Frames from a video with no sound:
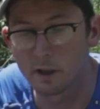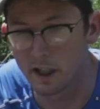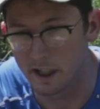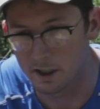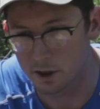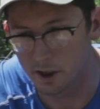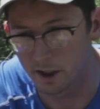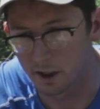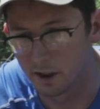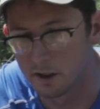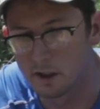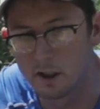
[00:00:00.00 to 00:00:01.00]
hand trick.
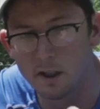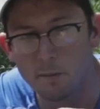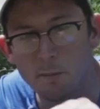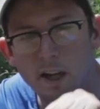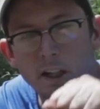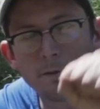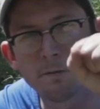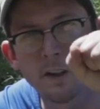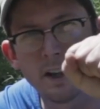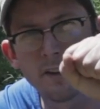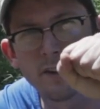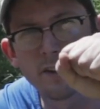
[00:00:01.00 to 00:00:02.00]
Make a
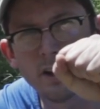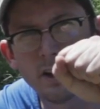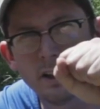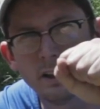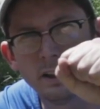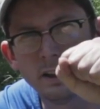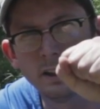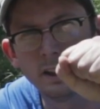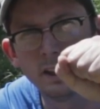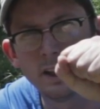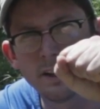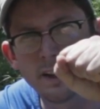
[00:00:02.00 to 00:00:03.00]
fist,
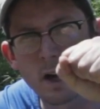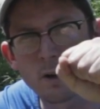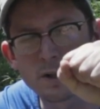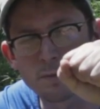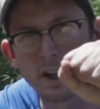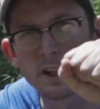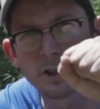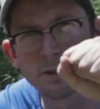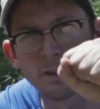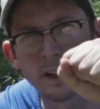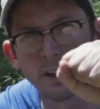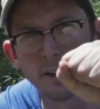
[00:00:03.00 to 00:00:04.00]
now spread your
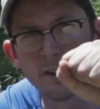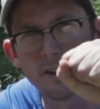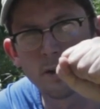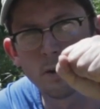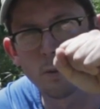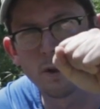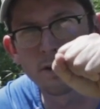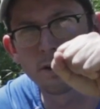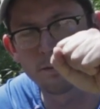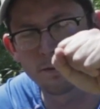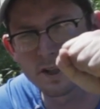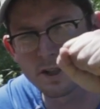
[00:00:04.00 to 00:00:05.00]
fingers with your
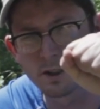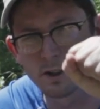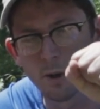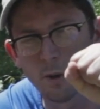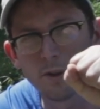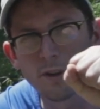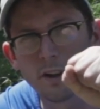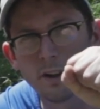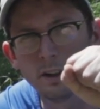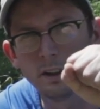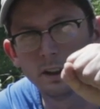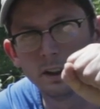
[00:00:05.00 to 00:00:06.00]
fist closed.
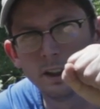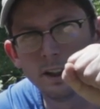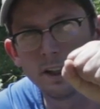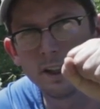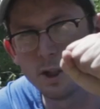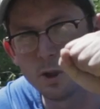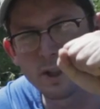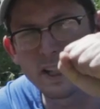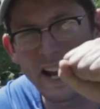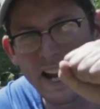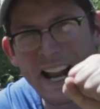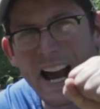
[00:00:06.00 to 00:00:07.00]
You
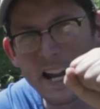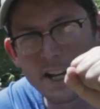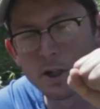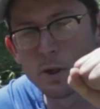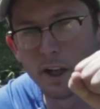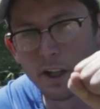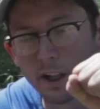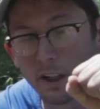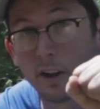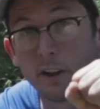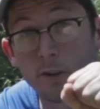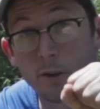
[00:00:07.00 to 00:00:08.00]
cannot do it
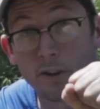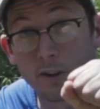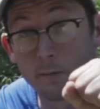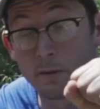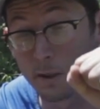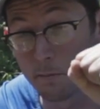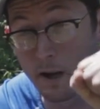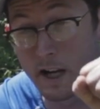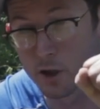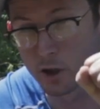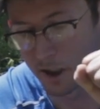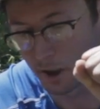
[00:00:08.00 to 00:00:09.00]
unless there's something
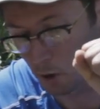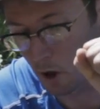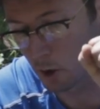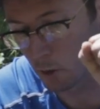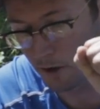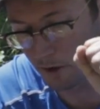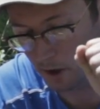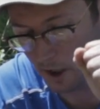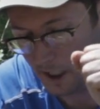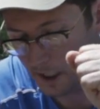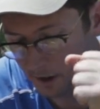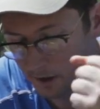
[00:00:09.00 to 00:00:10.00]
majorly wrong with your
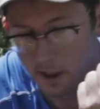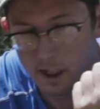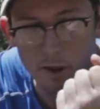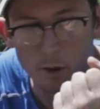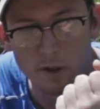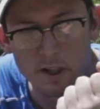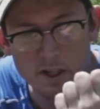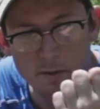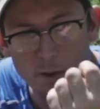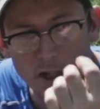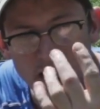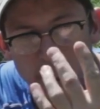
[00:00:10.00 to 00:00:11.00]
hand. And the reason
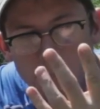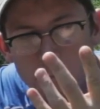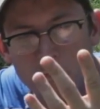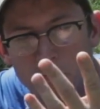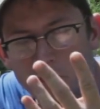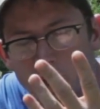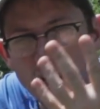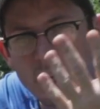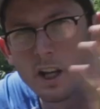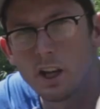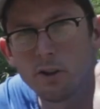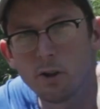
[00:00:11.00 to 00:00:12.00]
being
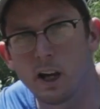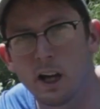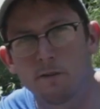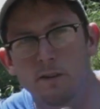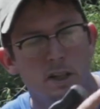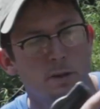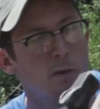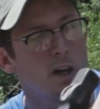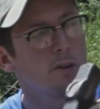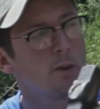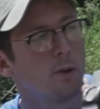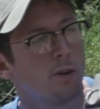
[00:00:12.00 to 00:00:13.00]
is you have these
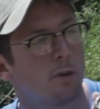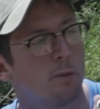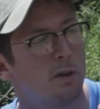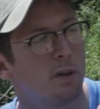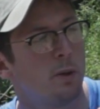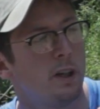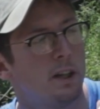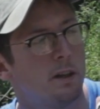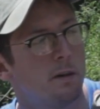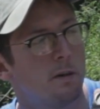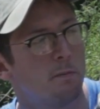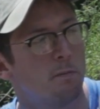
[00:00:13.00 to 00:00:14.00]
muscles between
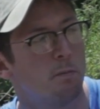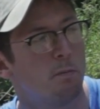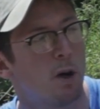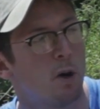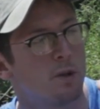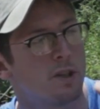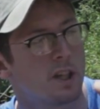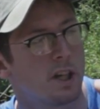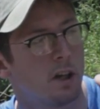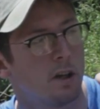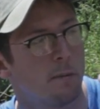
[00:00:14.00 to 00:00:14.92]
the bones here, the